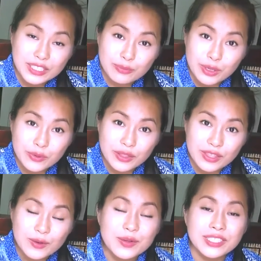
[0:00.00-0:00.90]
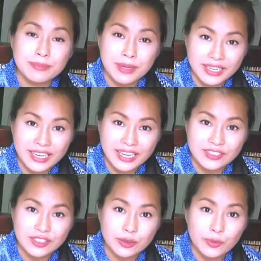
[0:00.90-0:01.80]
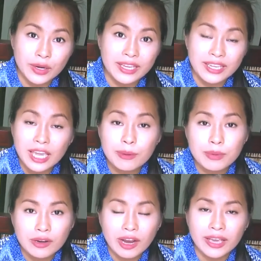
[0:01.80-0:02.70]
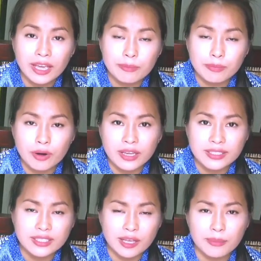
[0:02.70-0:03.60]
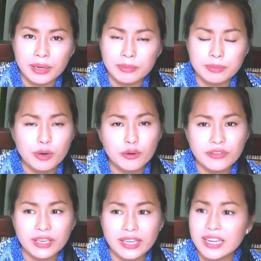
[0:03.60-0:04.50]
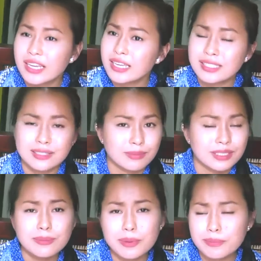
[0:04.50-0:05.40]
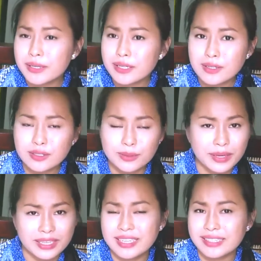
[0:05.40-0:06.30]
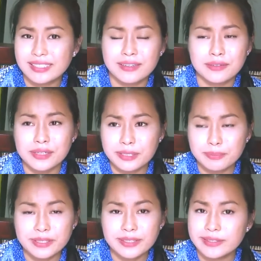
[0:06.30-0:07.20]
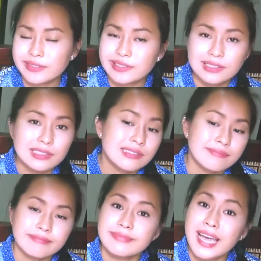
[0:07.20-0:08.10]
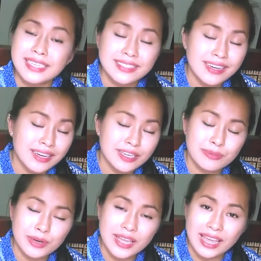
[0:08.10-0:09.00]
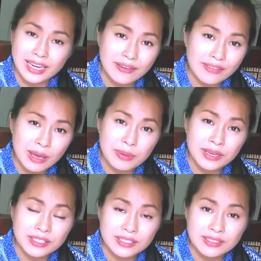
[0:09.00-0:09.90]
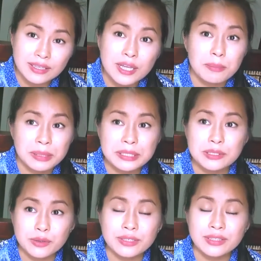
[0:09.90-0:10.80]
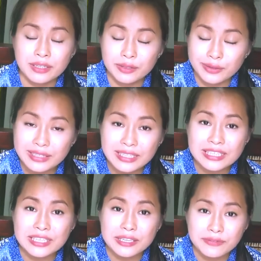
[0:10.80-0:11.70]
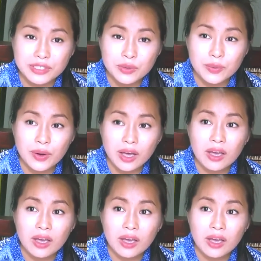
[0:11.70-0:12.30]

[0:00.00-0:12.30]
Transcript: need to bring with you is medication. When I came here, I had brought some ibuprofen, some sleeping pills, some anti-diarrhea pills. I did not need to bring any of that because Peace Corps literally gives you